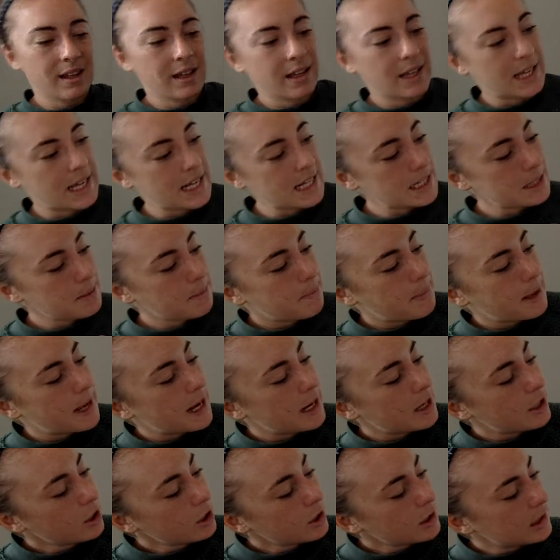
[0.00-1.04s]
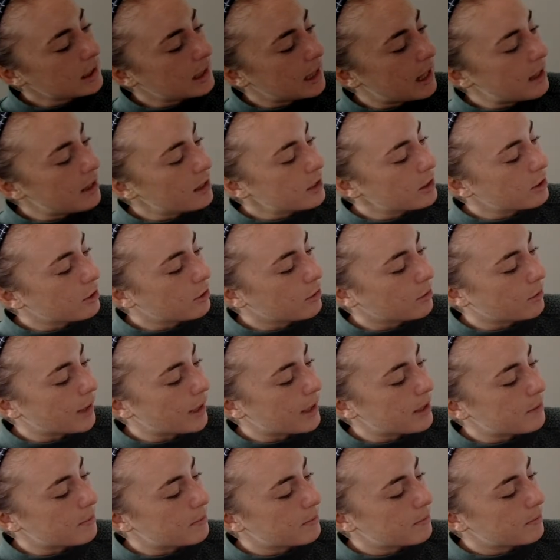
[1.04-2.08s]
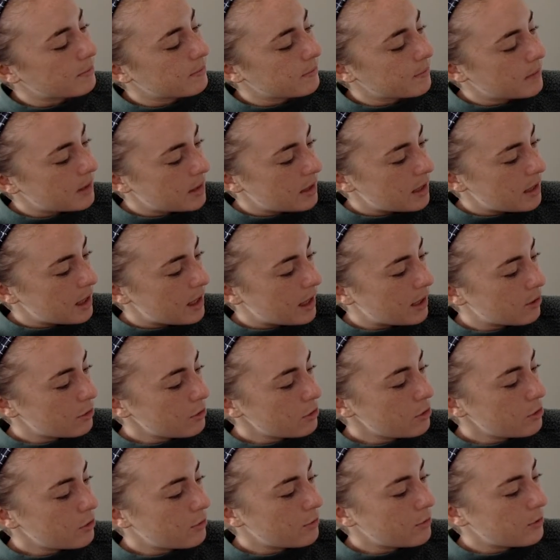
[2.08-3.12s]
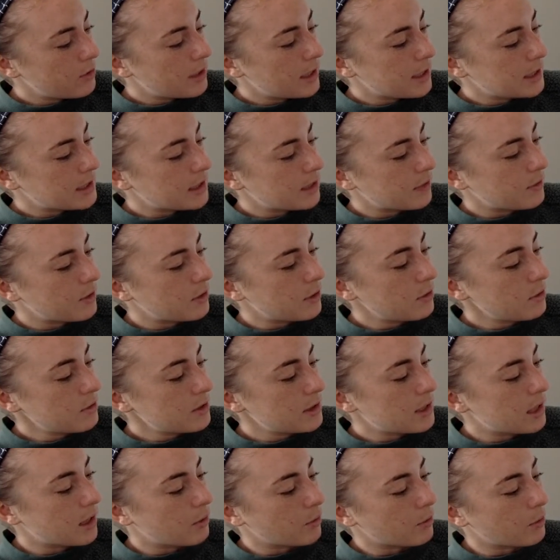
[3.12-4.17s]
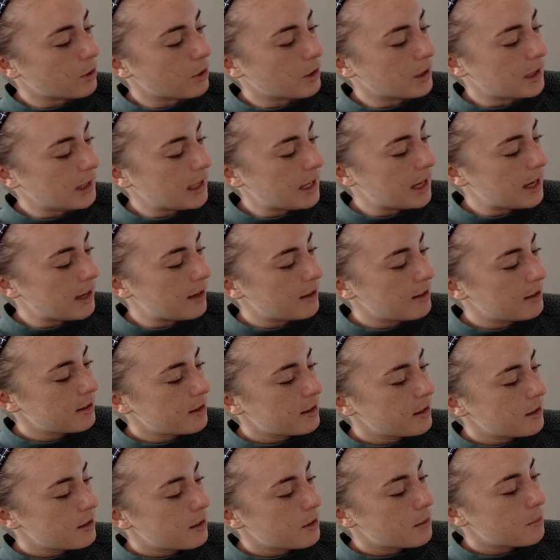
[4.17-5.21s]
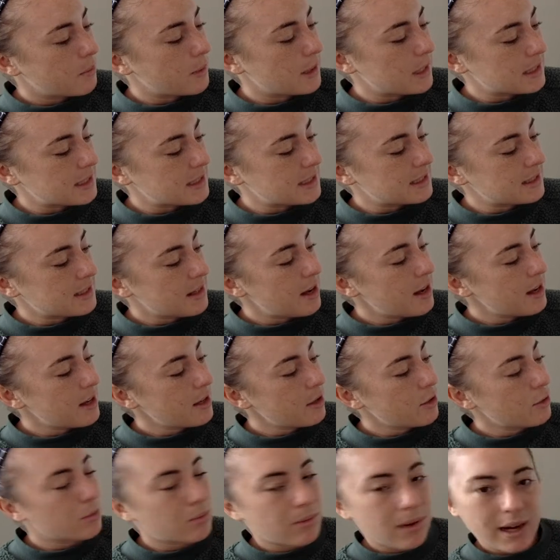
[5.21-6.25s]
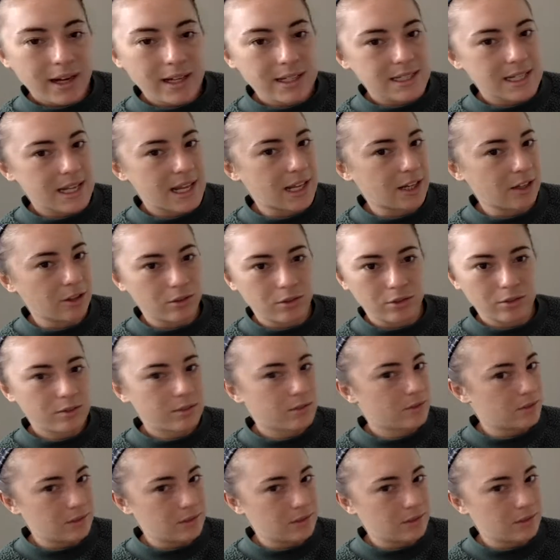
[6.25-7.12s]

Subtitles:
It's a parallelogram. I don't know if you guys have used that word yet, but it's not a rectangle.